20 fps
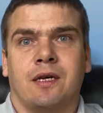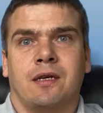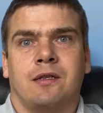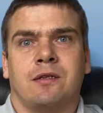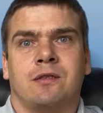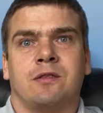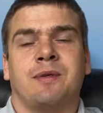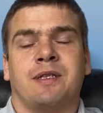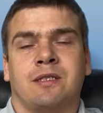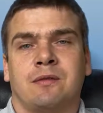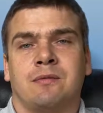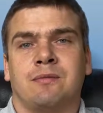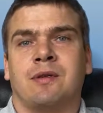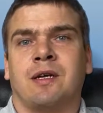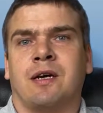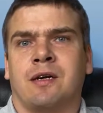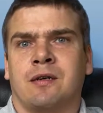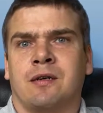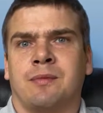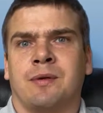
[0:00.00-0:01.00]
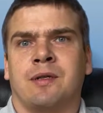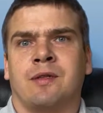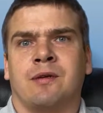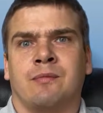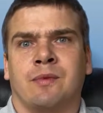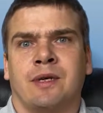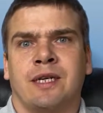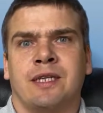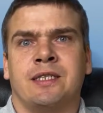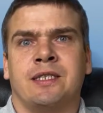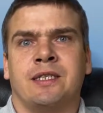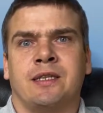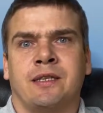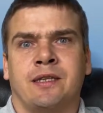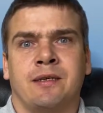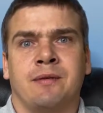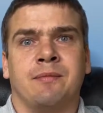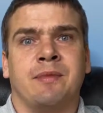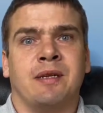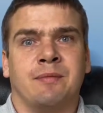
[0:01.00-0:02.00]
there's been some talk about them raising
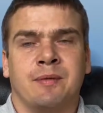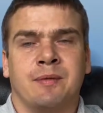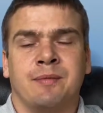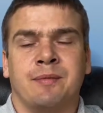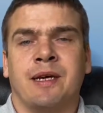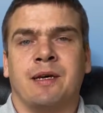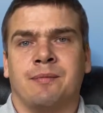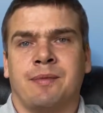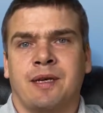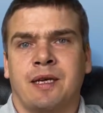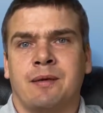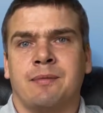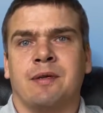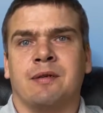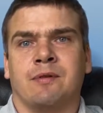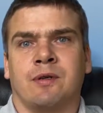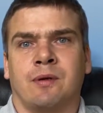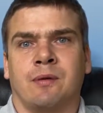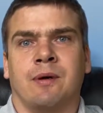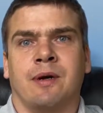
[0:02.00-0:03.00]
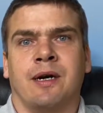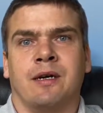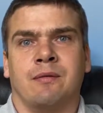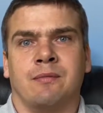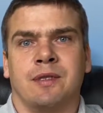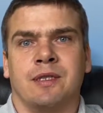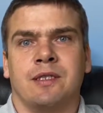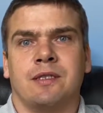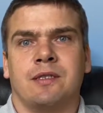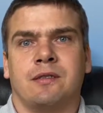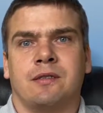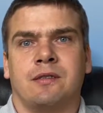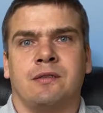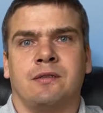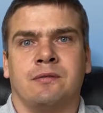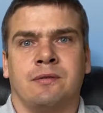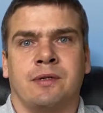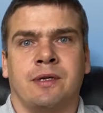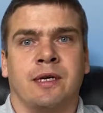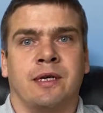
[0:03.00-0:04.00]
the minimum down payment requirements
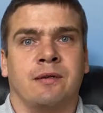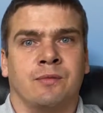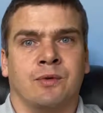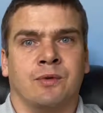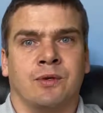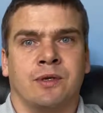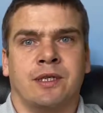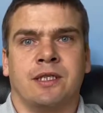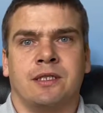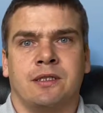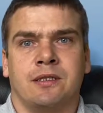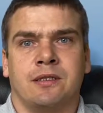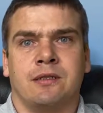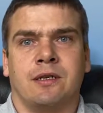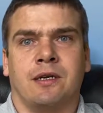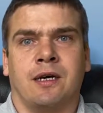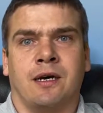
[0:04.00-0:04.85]
to get a mortgage